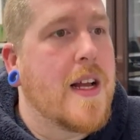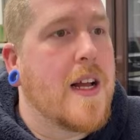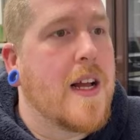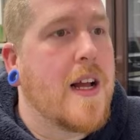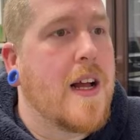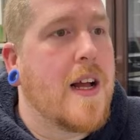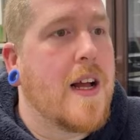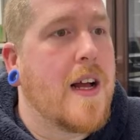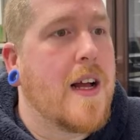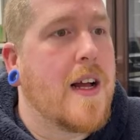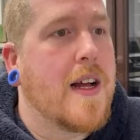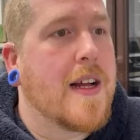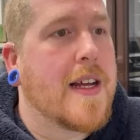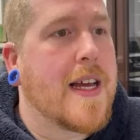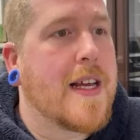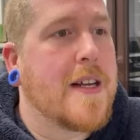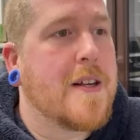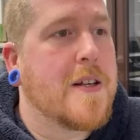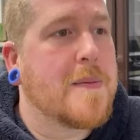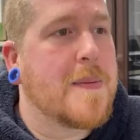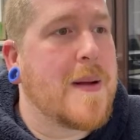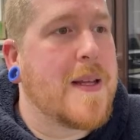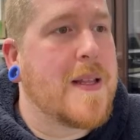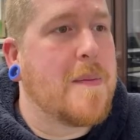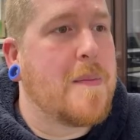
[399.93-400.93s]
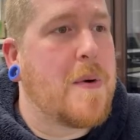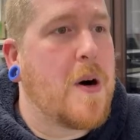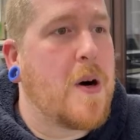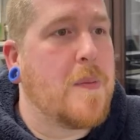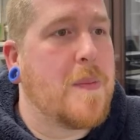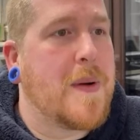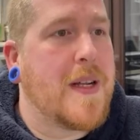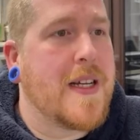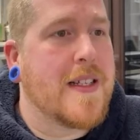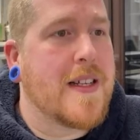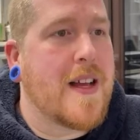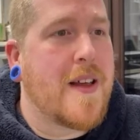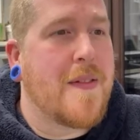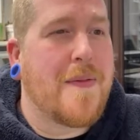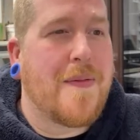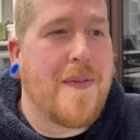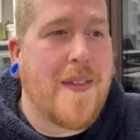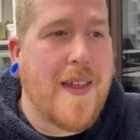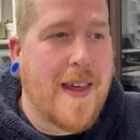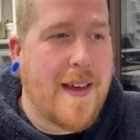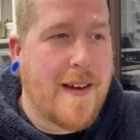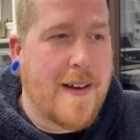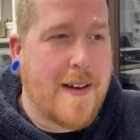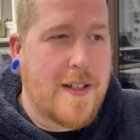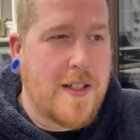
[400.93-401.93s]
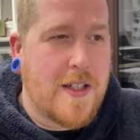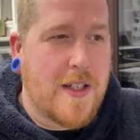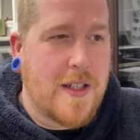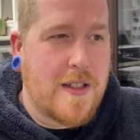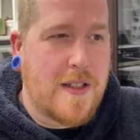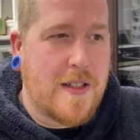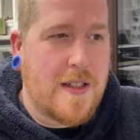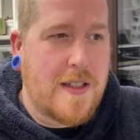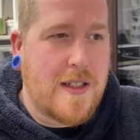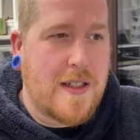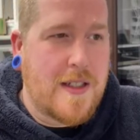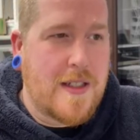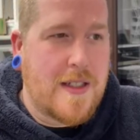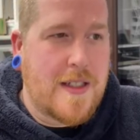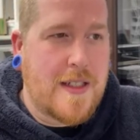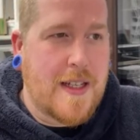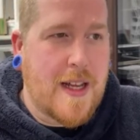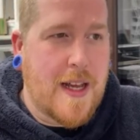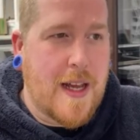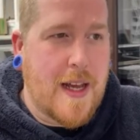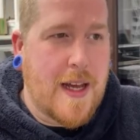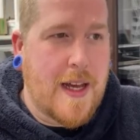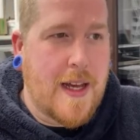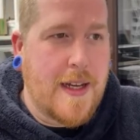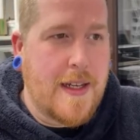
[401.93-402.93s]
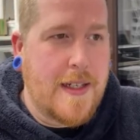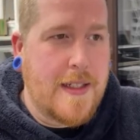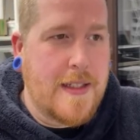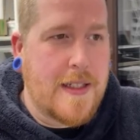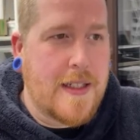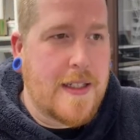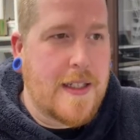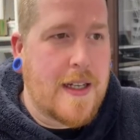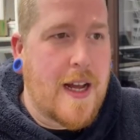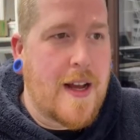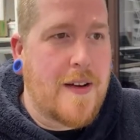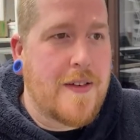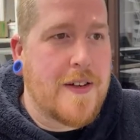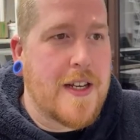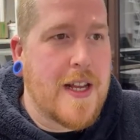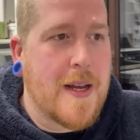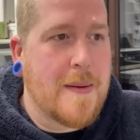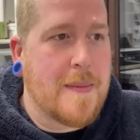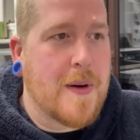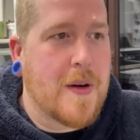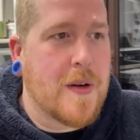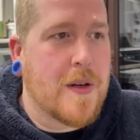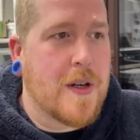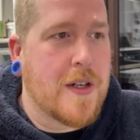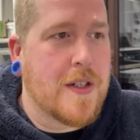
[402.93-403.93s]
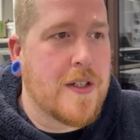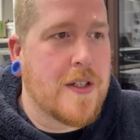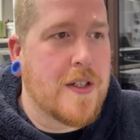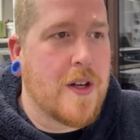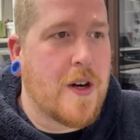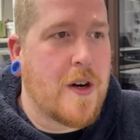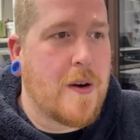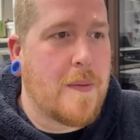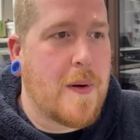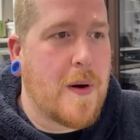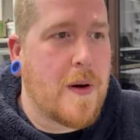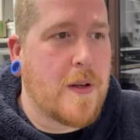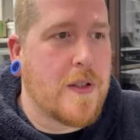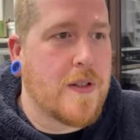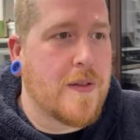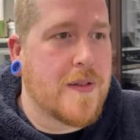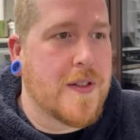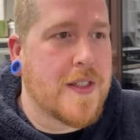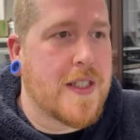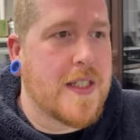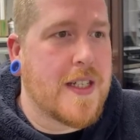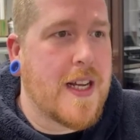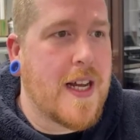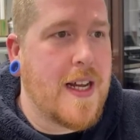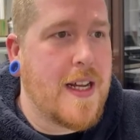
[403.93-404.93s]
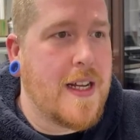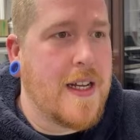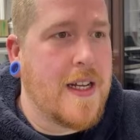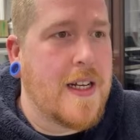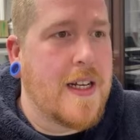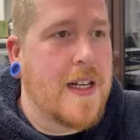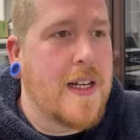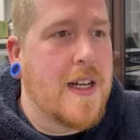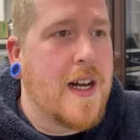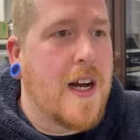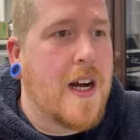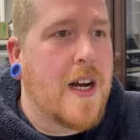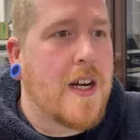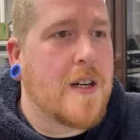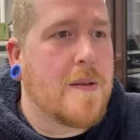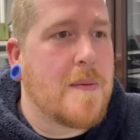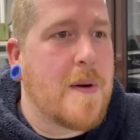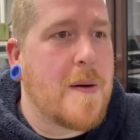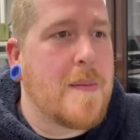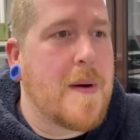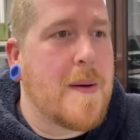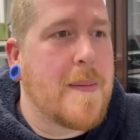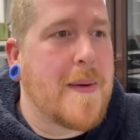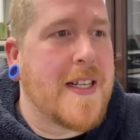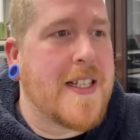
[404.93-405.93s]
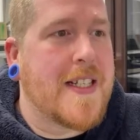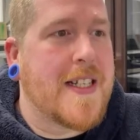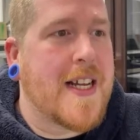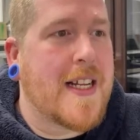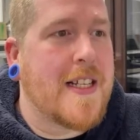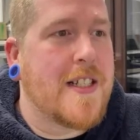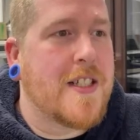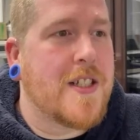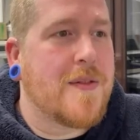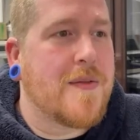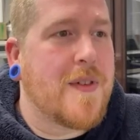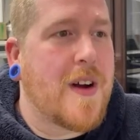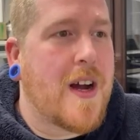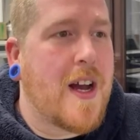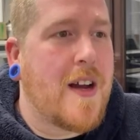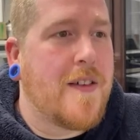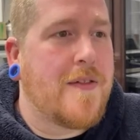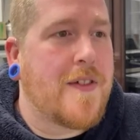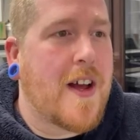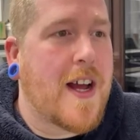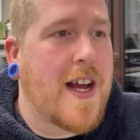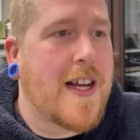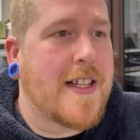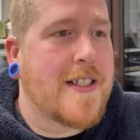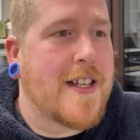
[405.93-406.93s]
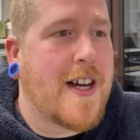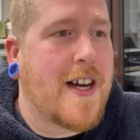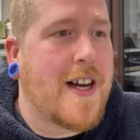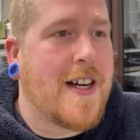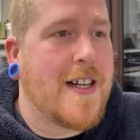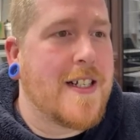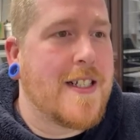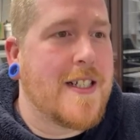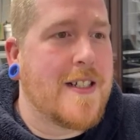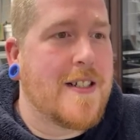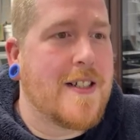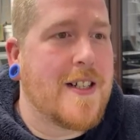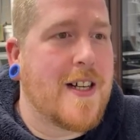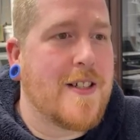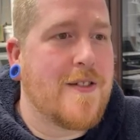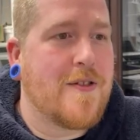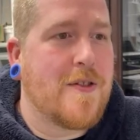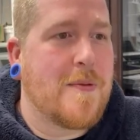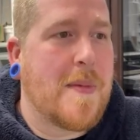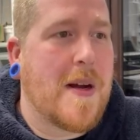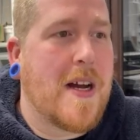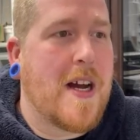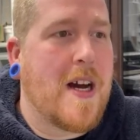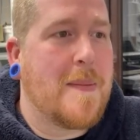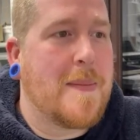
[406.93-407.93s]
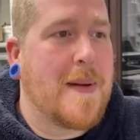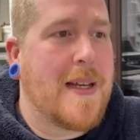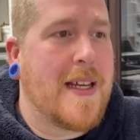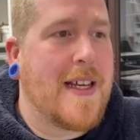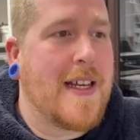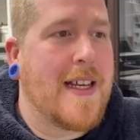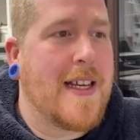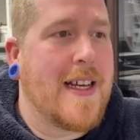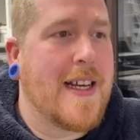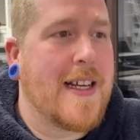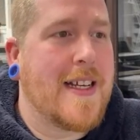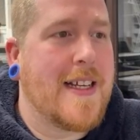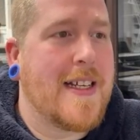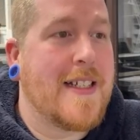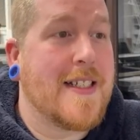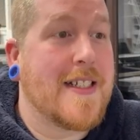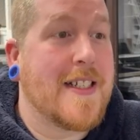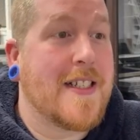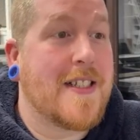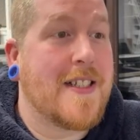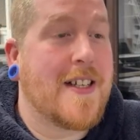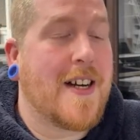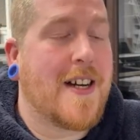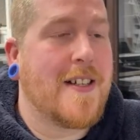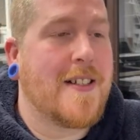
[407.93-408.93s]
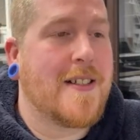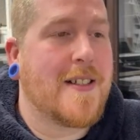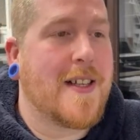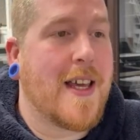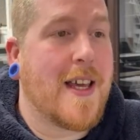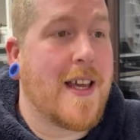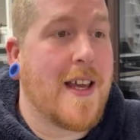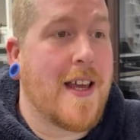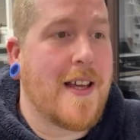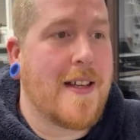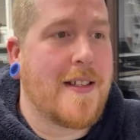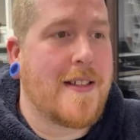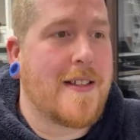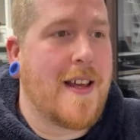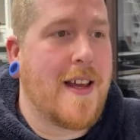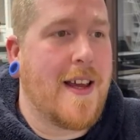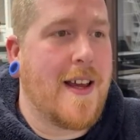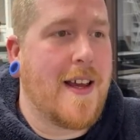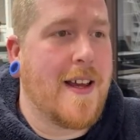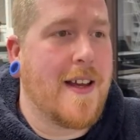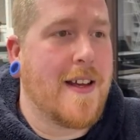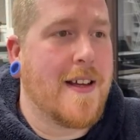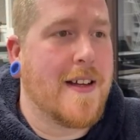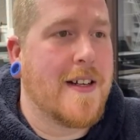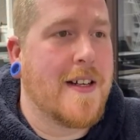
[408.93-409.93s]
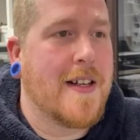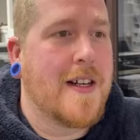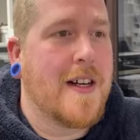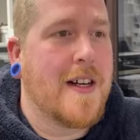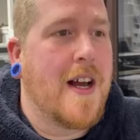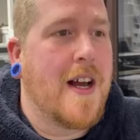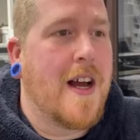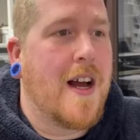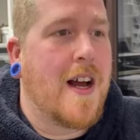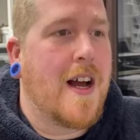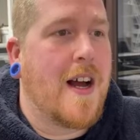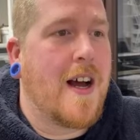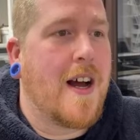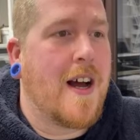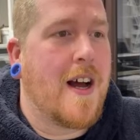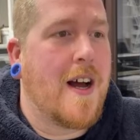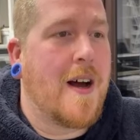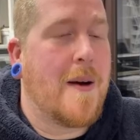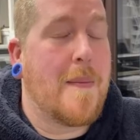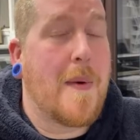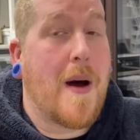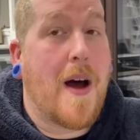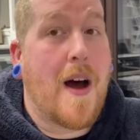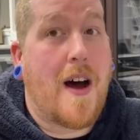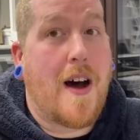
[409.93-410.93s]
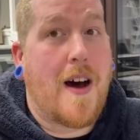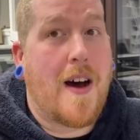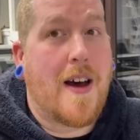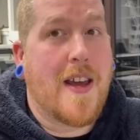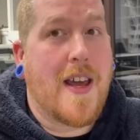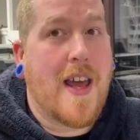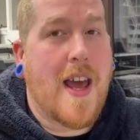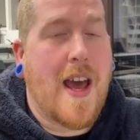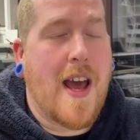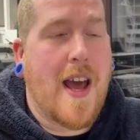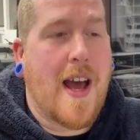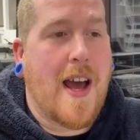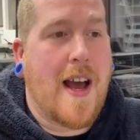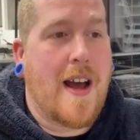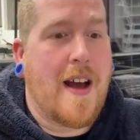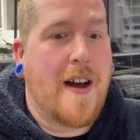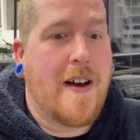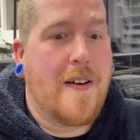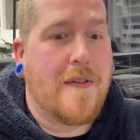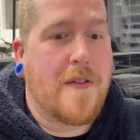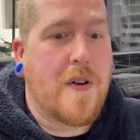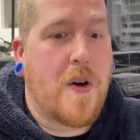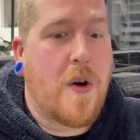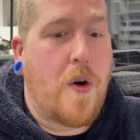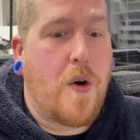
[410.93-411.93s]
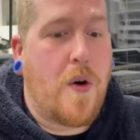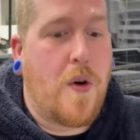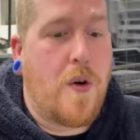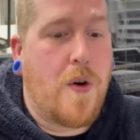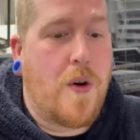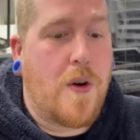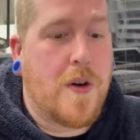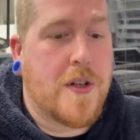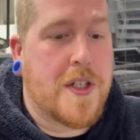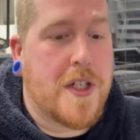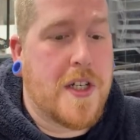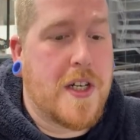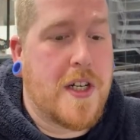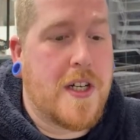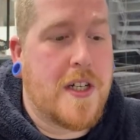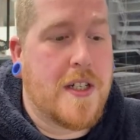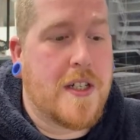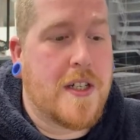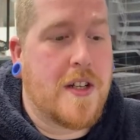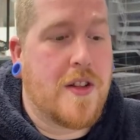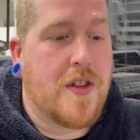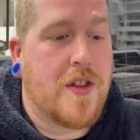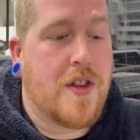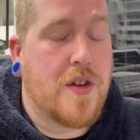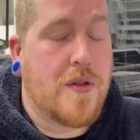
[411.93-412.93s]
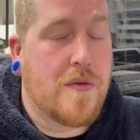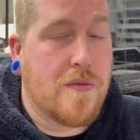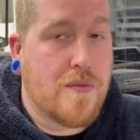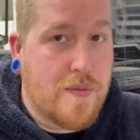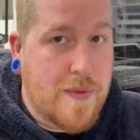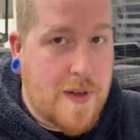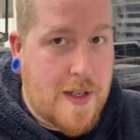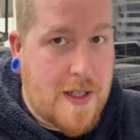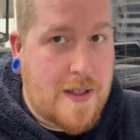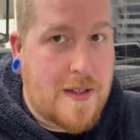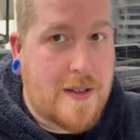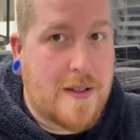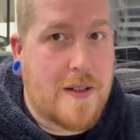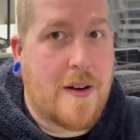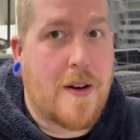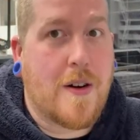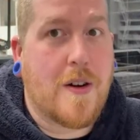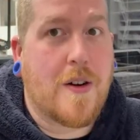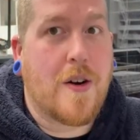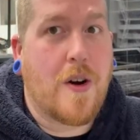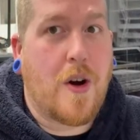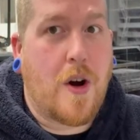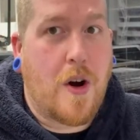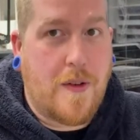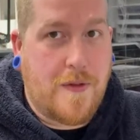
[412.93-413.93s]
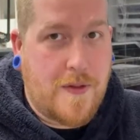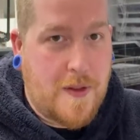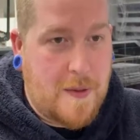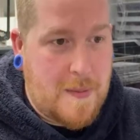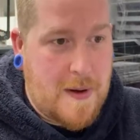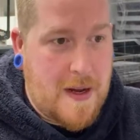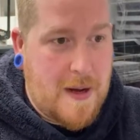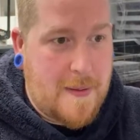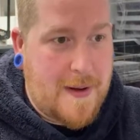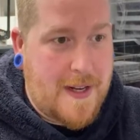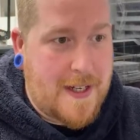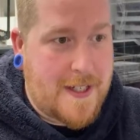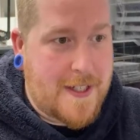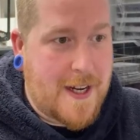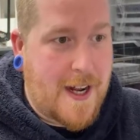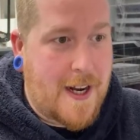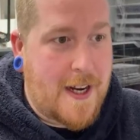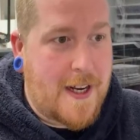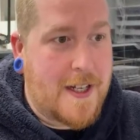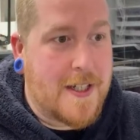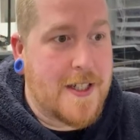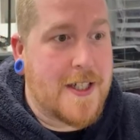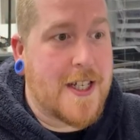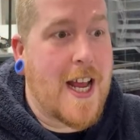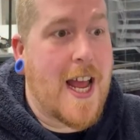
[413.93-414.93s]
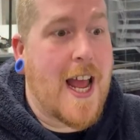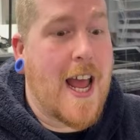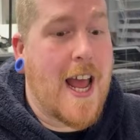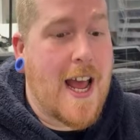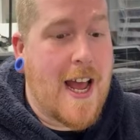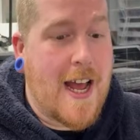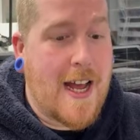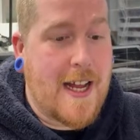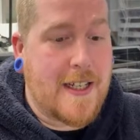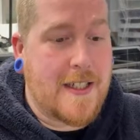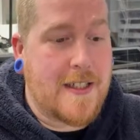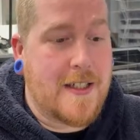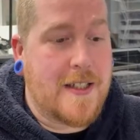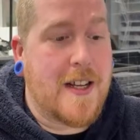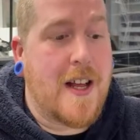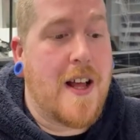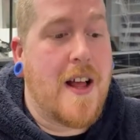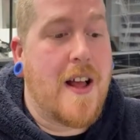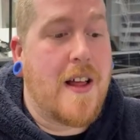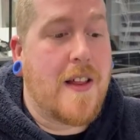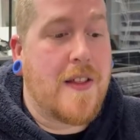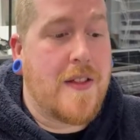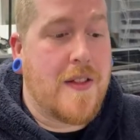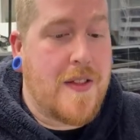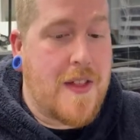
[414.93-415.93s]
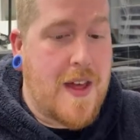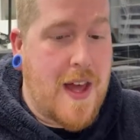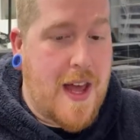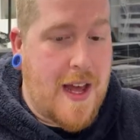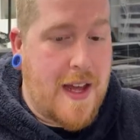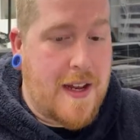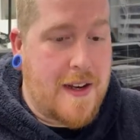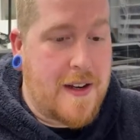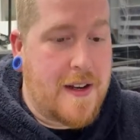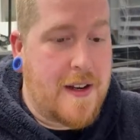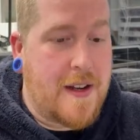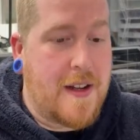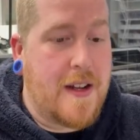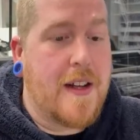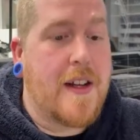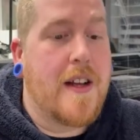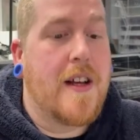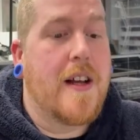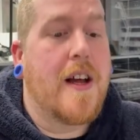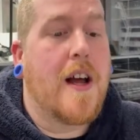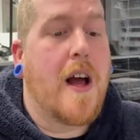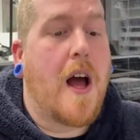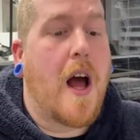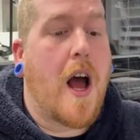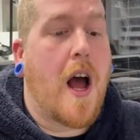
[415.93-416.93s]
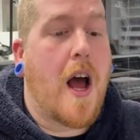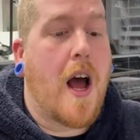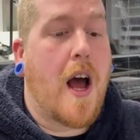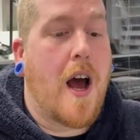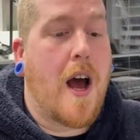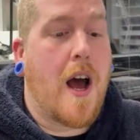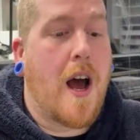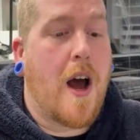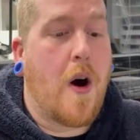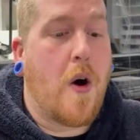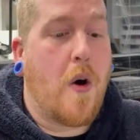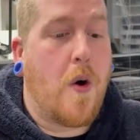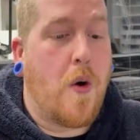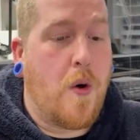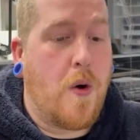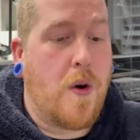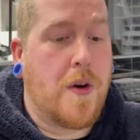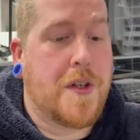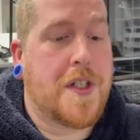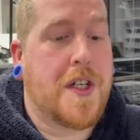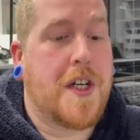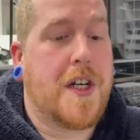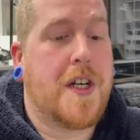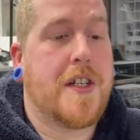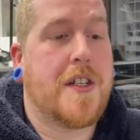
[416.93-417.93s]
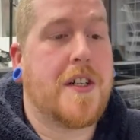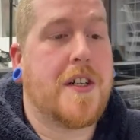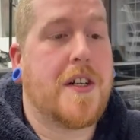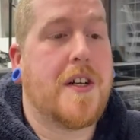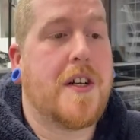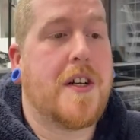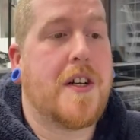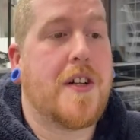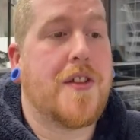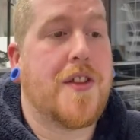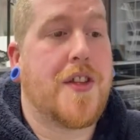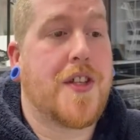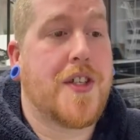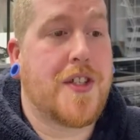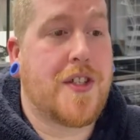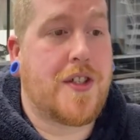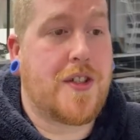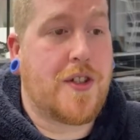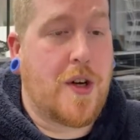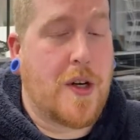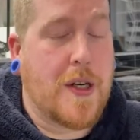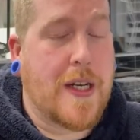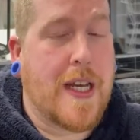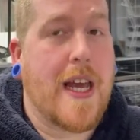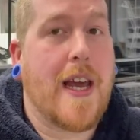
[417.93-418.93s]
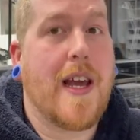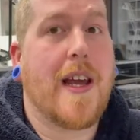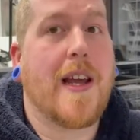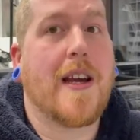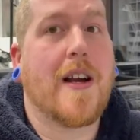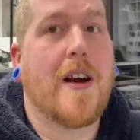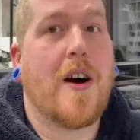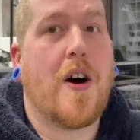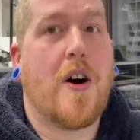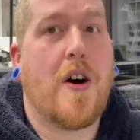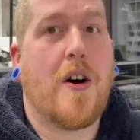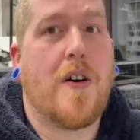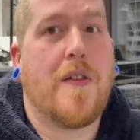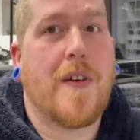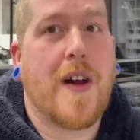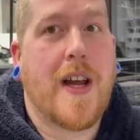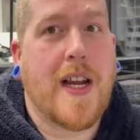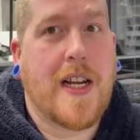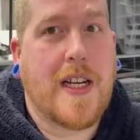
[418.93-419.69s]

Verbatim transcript: Uh, can you explain the poll, please? I think I just did. I haven't yet, but I'll go to the post office today. I got my mermaid challenge arrived. I had to hide a dice from my hubby. He is a dice geek, is he? Um, I have ordered the restock of the mermaid challenge and then uh, ordered the stocking of a